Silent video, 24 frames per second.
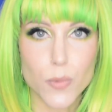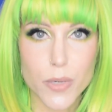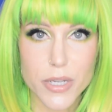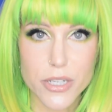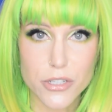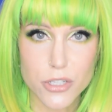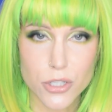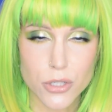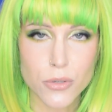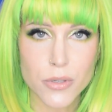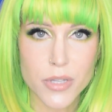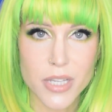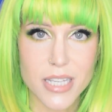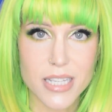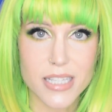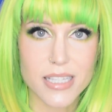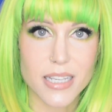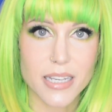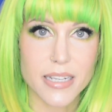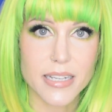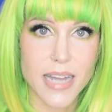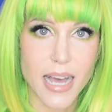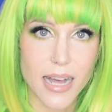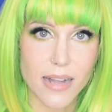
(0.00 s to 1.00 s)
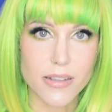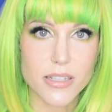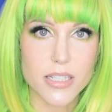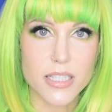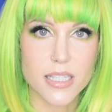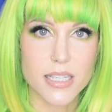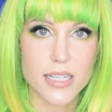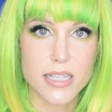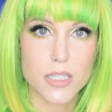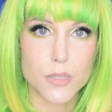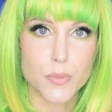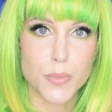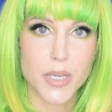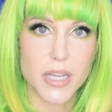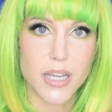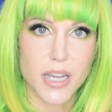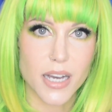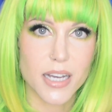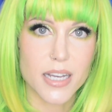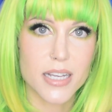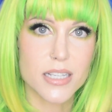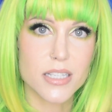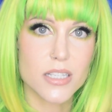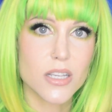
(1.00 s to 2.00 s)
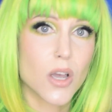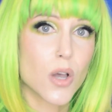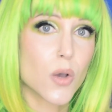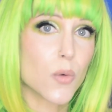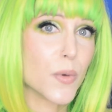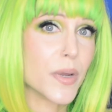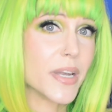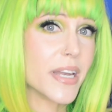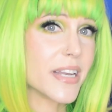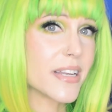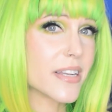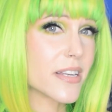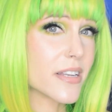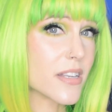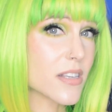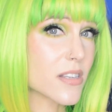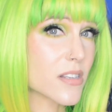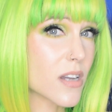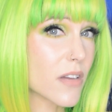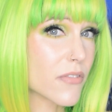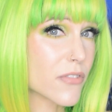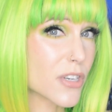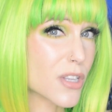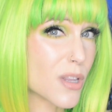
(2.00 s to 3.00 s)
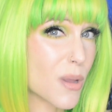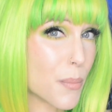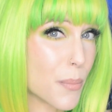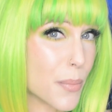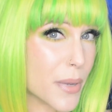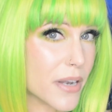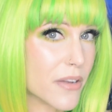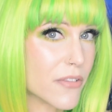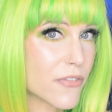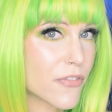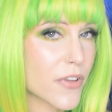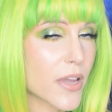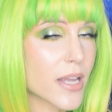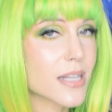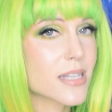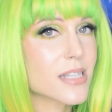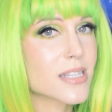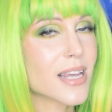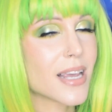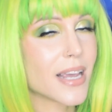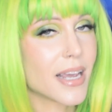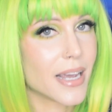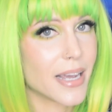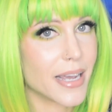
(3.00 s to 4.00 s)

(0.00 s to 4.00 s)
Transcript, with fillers: we do this analysis because we need to discover the benefits